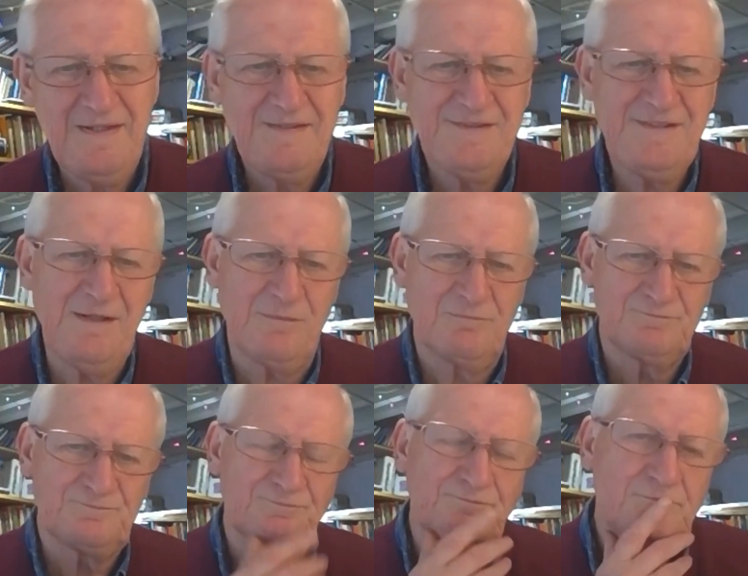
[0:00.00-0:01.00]
So
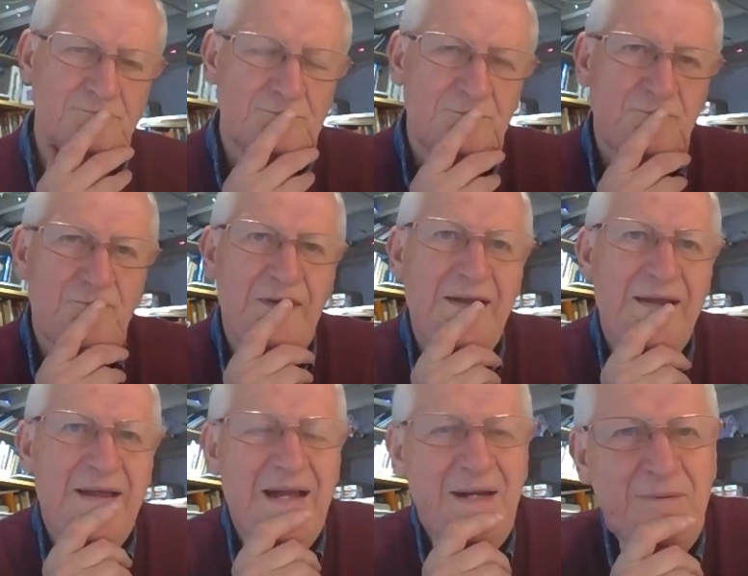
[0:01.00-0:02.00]

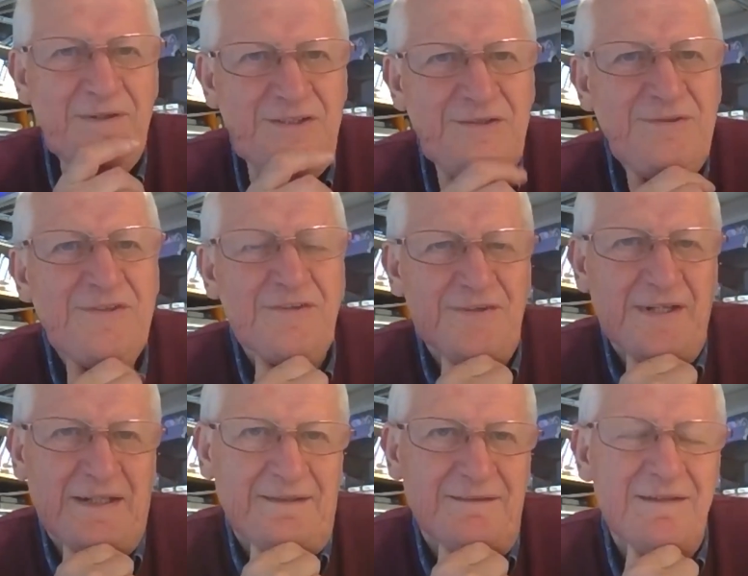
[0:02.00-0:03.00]
I want you to
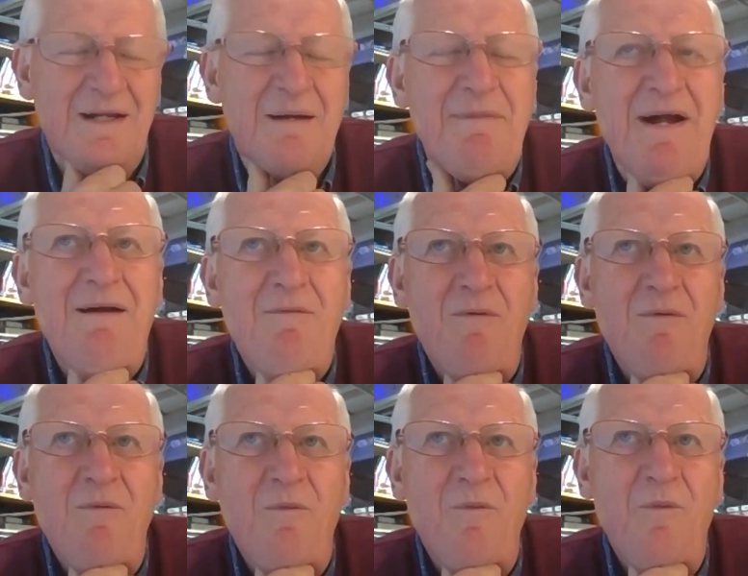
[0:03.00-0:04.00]
think about
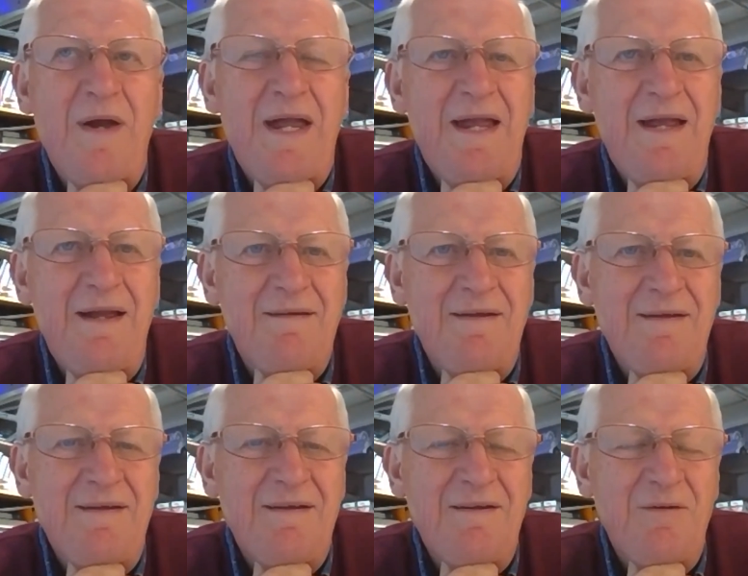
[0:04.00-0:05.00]
where
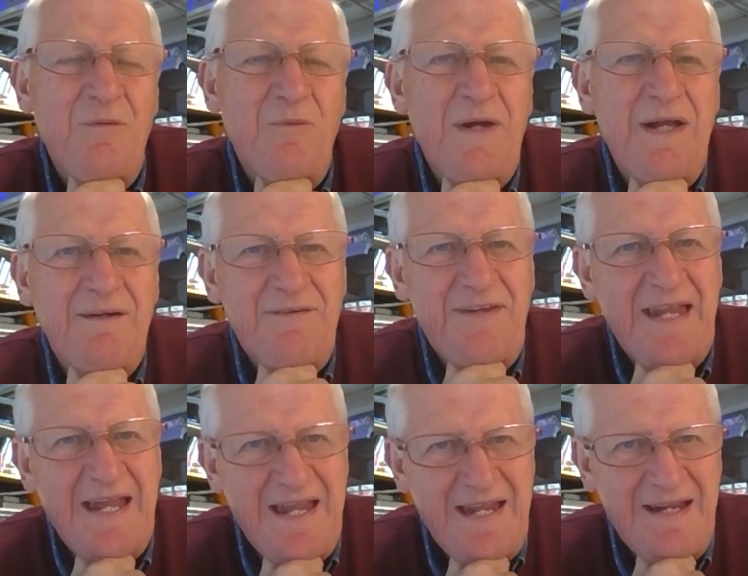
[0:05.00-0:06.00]
where are
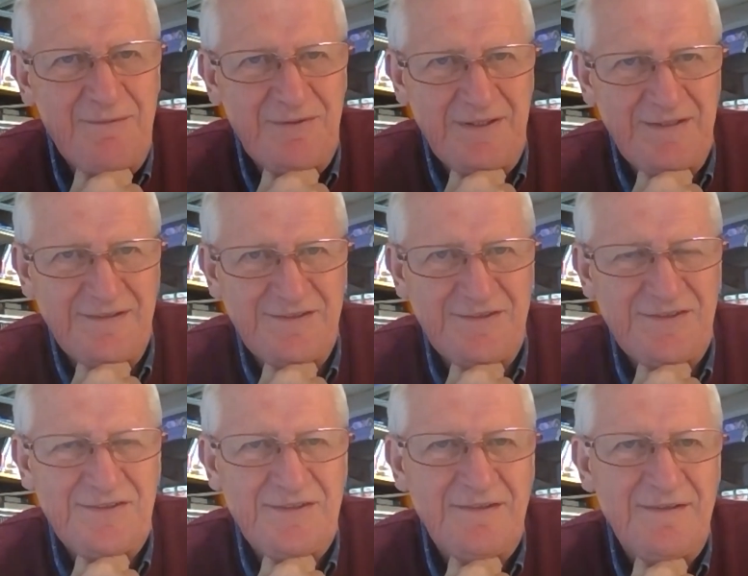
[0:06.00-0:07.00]
the areas
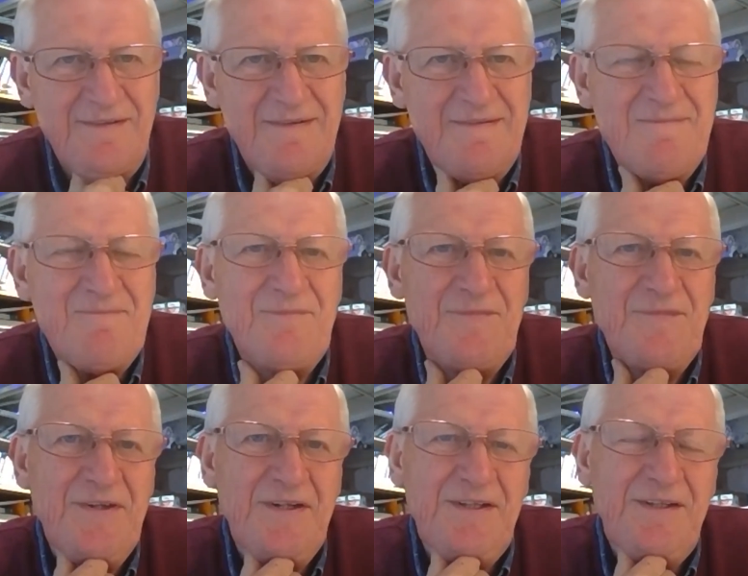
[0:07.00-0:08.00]

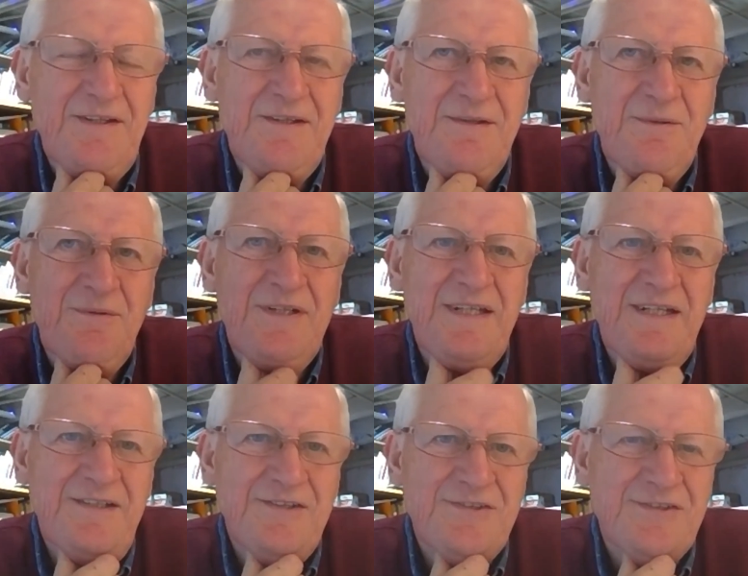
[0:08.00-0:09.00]
that you
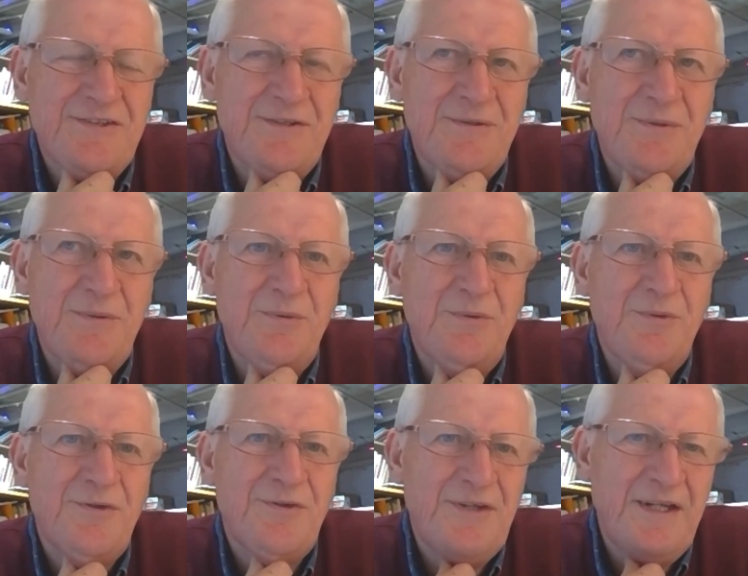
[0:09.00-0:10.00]
need to
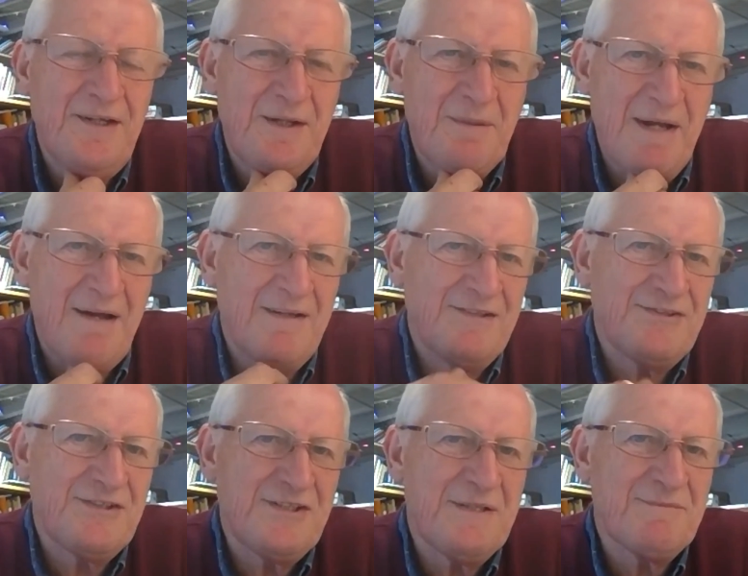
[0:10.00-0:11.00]
think about in
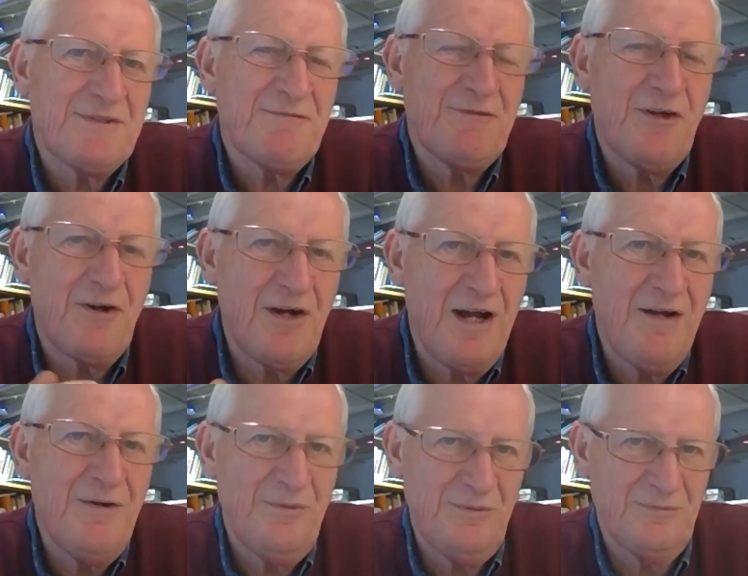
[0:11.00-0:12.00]
terms of your
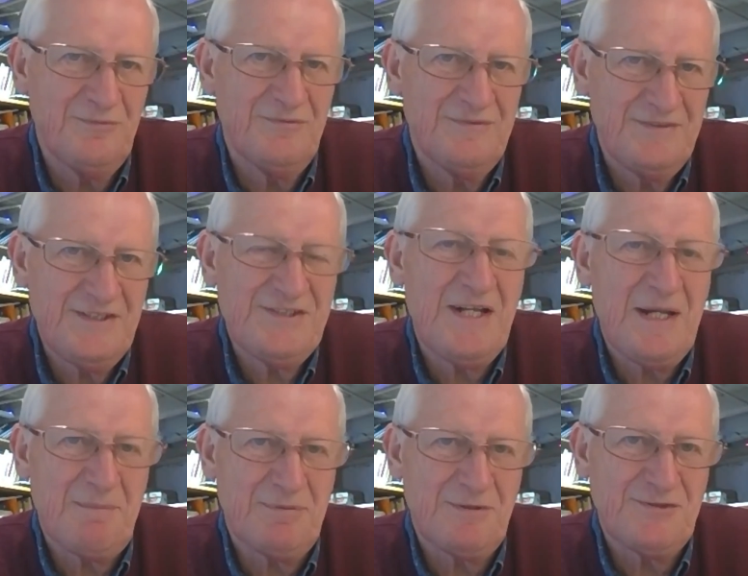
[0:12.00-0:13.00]
own
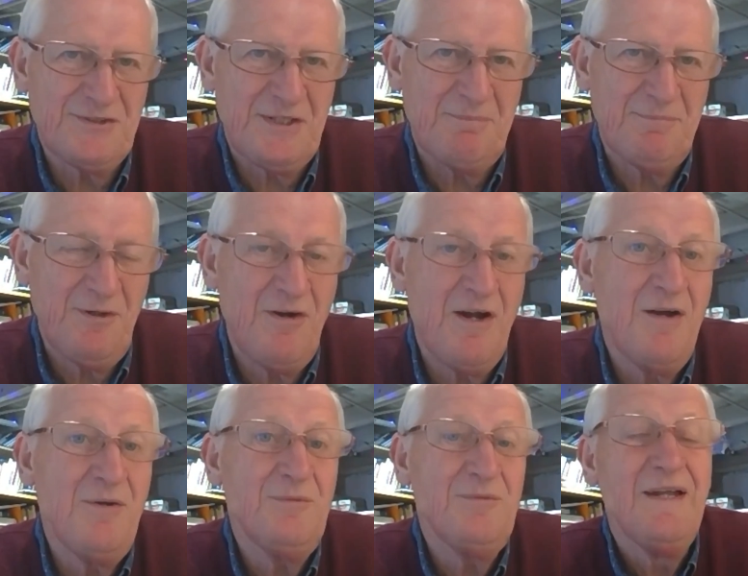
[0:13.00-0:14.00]
discipleship, your
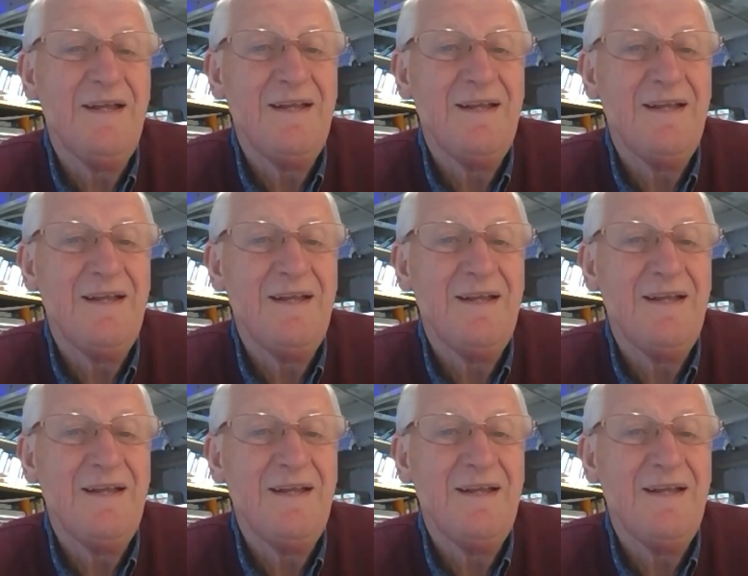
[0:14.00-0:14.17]
own